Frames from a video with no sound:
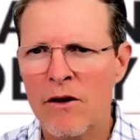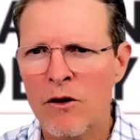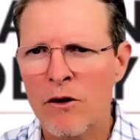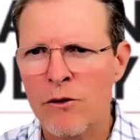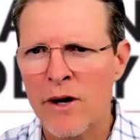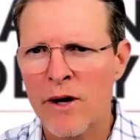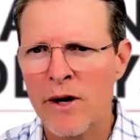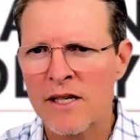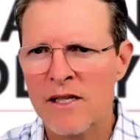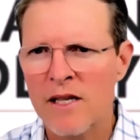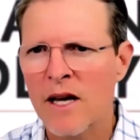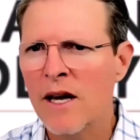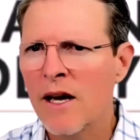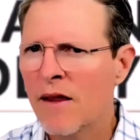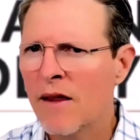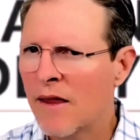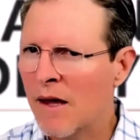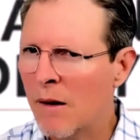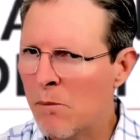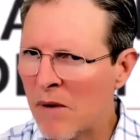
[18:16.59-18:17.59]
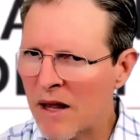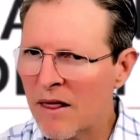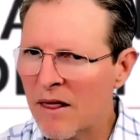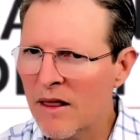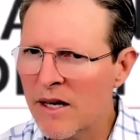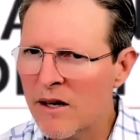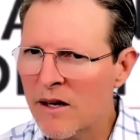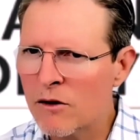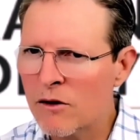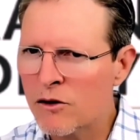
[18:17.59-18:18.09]
contracts, they're
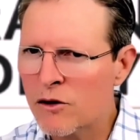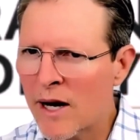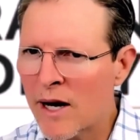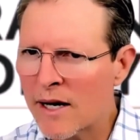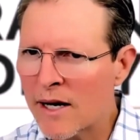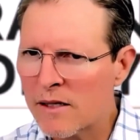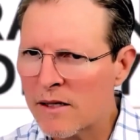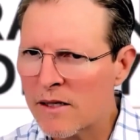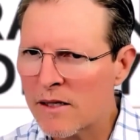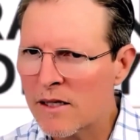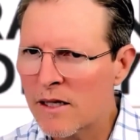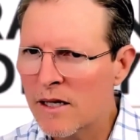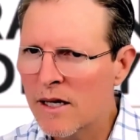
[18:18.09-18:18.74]
monthly contracts.